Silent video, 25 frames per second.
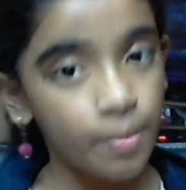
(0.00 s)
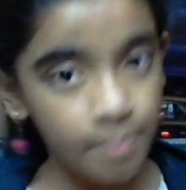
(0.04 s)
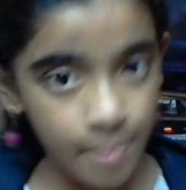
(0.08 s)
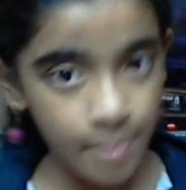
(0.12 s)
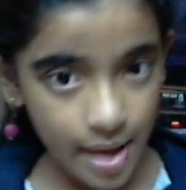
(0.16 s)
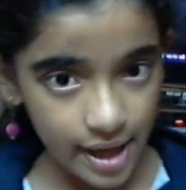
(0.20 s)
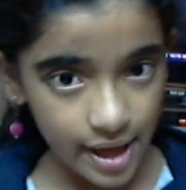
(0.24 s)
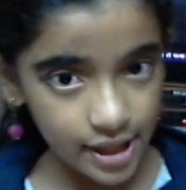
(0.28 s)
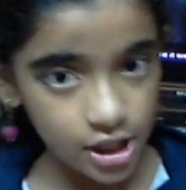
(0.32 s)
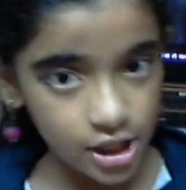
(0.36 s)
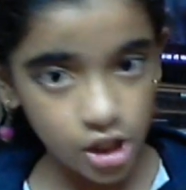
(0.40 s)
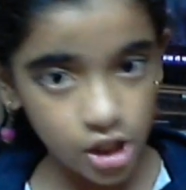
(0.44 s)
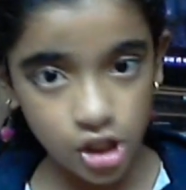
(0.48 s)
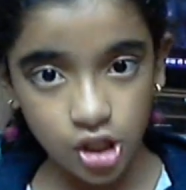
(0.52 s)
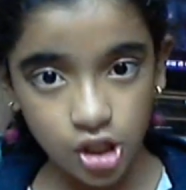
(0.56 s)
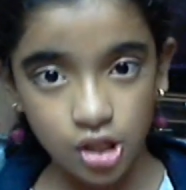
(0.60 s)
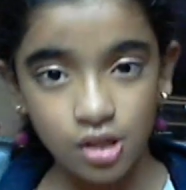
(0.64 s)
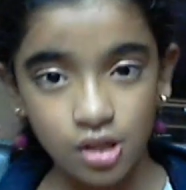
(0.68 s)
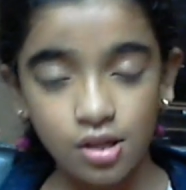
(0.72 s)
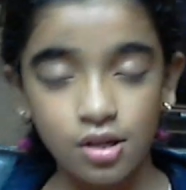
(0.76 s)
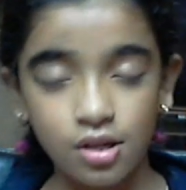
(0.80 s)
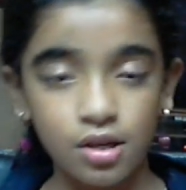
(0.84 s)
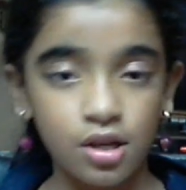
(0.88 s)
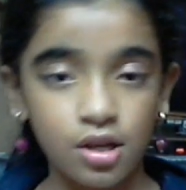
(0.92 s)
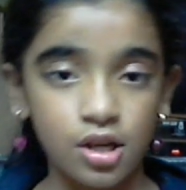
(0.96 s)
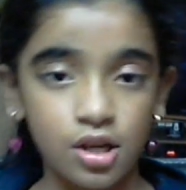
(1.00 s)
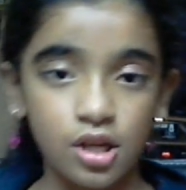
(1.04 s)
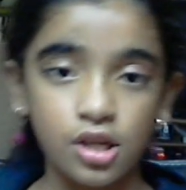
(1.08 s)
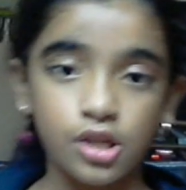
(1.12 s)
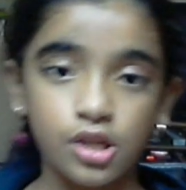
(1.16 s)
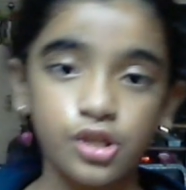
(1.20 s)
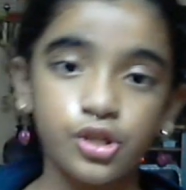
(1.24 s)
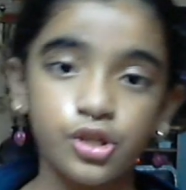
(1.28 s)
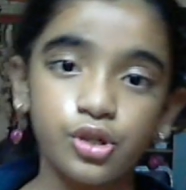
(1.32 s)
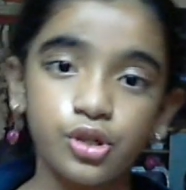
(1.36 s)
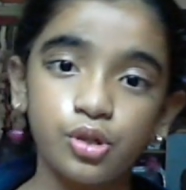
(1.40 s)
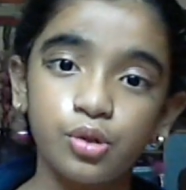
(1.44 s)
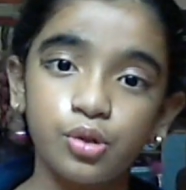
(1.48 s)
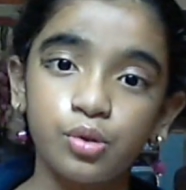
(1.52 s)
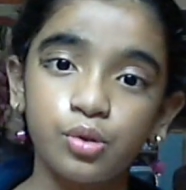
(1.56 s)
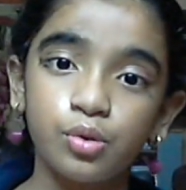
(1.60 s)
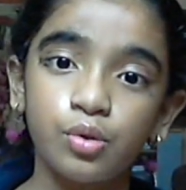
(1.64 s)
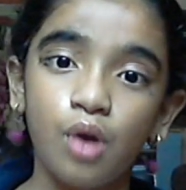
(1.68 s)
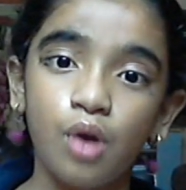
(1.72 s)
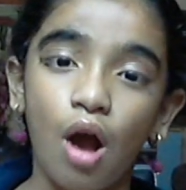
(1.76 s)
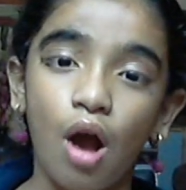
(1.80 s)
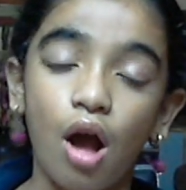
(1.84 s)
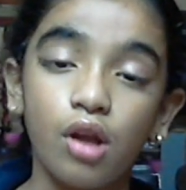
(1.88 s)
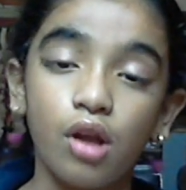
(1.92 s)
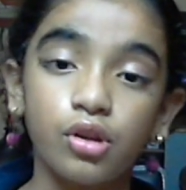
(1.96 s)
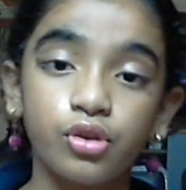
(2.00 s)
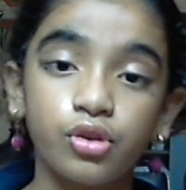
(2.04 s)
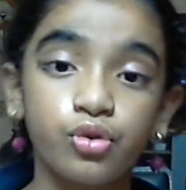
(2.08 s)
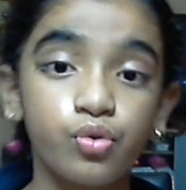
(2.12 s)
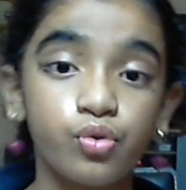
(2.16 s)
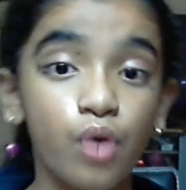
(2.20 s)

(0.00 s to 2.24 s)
your best to